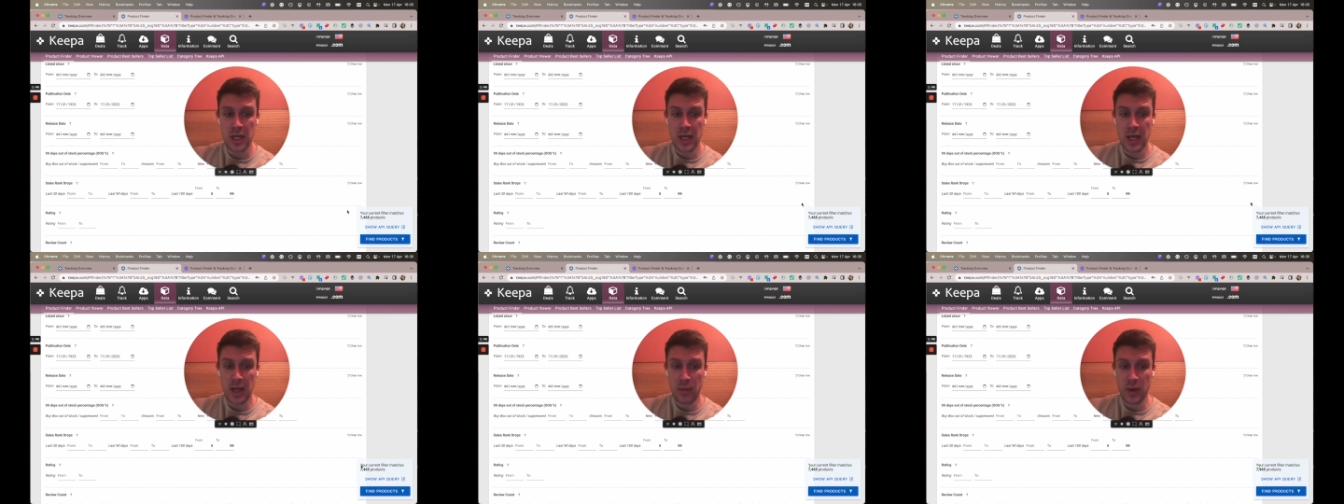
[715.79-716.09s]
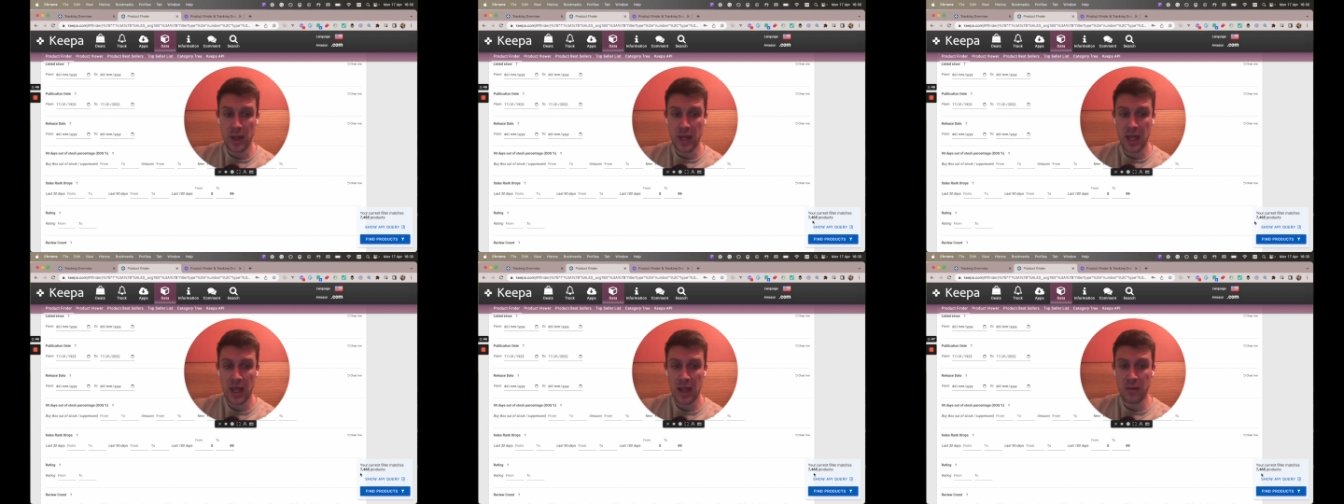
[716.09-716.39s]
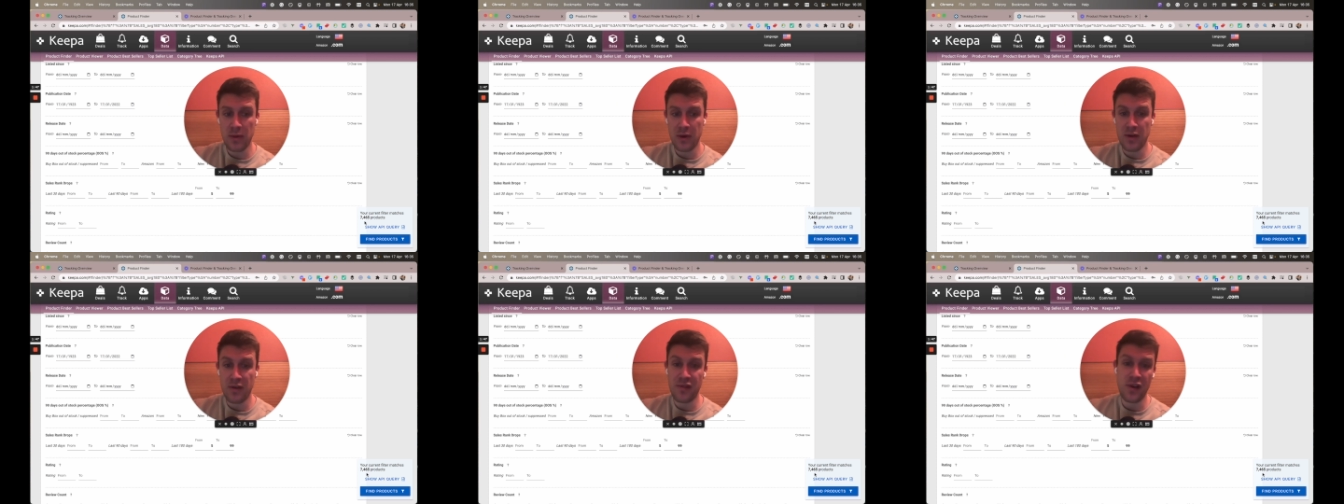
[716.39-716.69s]
and we get
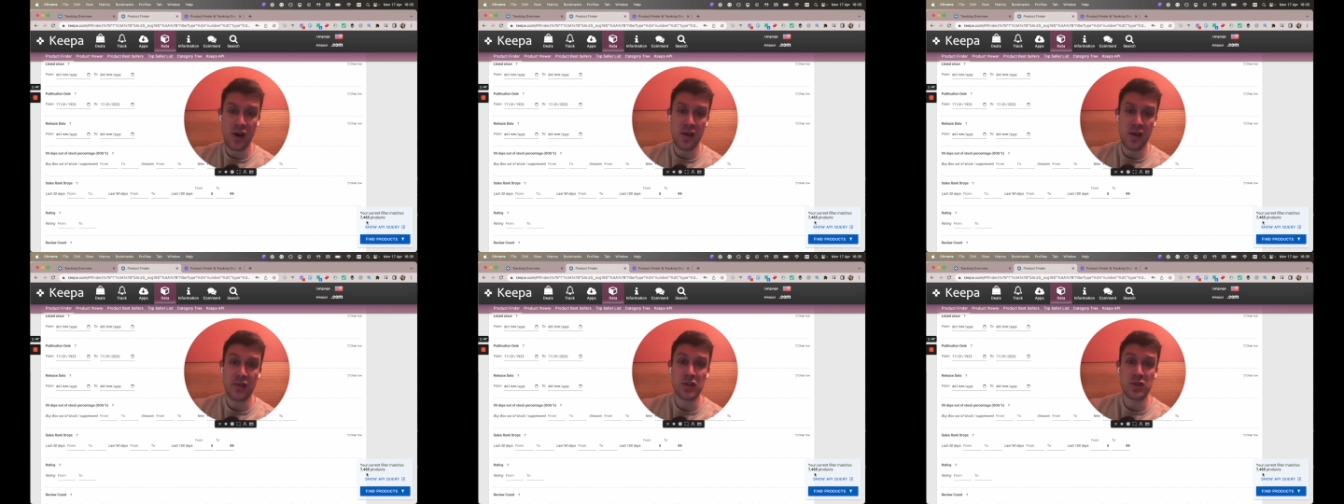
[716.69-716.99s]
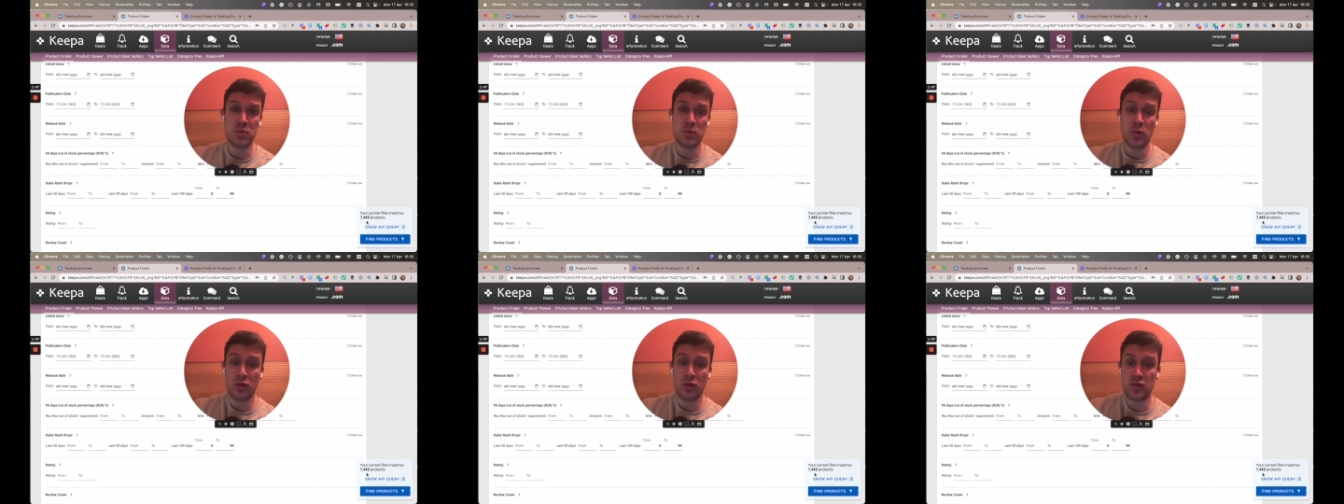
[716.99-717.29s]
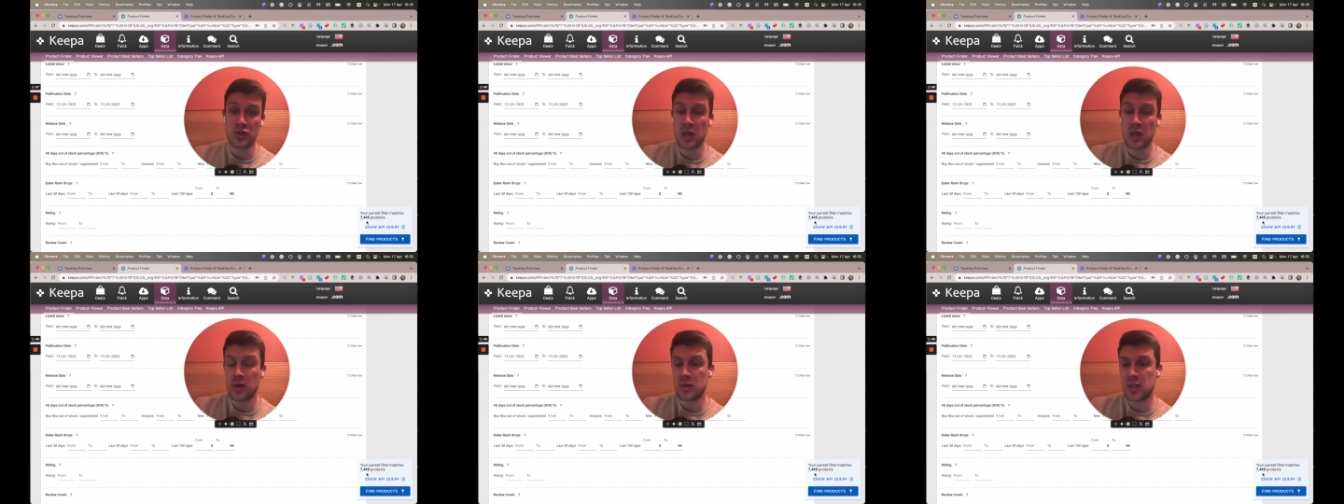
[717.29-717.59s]
we've got 500 more
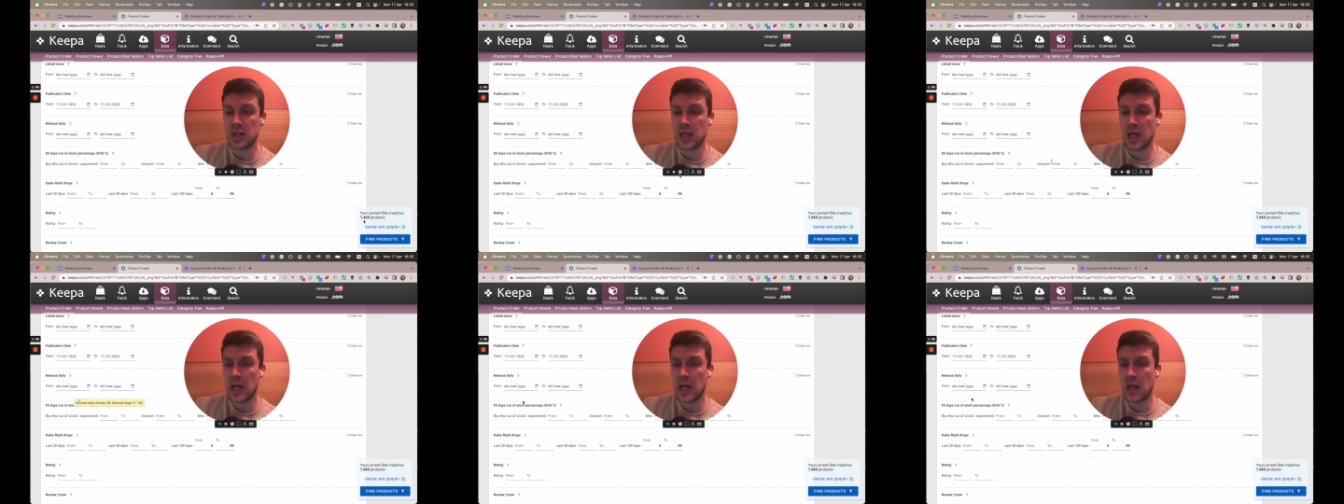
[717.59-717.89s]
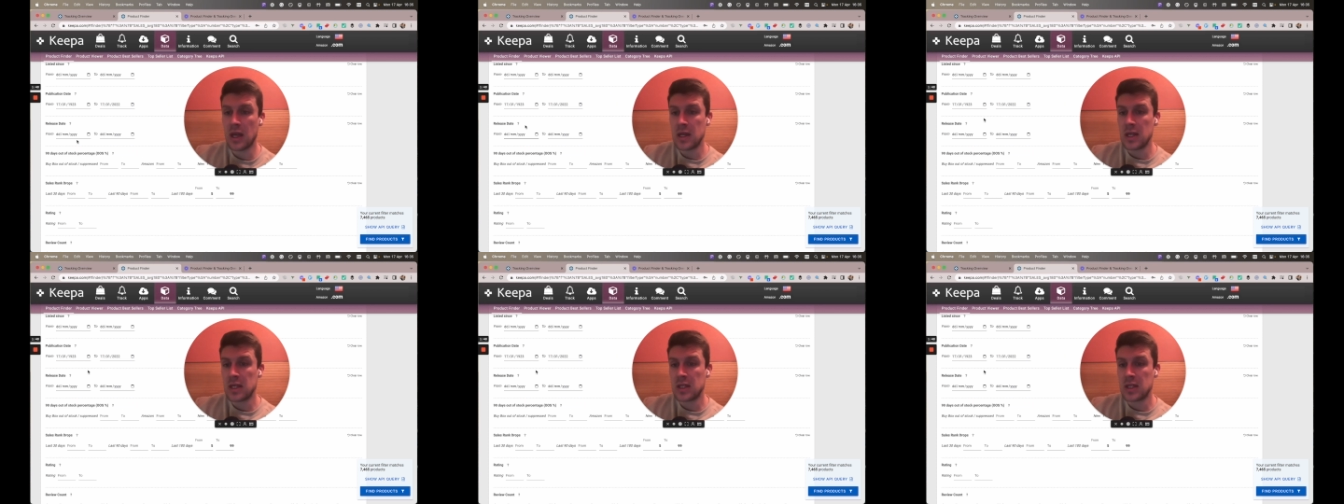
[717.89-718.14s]
results there